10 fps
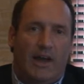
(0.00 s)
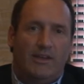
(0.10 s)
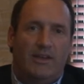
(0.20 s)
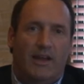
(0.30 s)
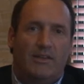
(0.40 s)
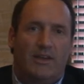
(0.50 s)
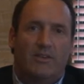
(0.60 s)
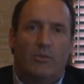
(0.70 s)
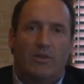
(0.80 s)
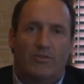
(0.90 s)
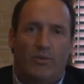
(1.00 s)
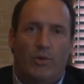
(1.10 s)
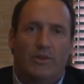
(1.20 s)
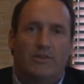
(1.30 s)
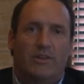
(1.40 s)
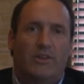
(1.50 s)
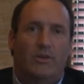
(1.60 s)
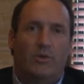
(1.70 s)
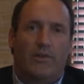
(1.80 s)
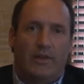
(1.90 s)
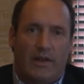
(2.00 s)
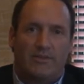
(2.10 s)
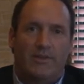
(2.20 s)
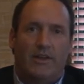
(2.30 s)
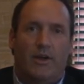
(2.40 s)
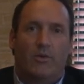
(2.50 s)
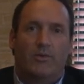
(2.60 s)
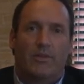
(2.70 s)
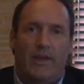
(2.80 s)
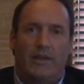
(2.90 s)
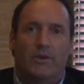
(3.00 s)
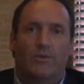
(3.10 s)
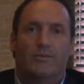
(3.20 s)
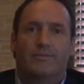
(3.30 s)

contact us, and we look forward to seeing you on the next video. Thank you.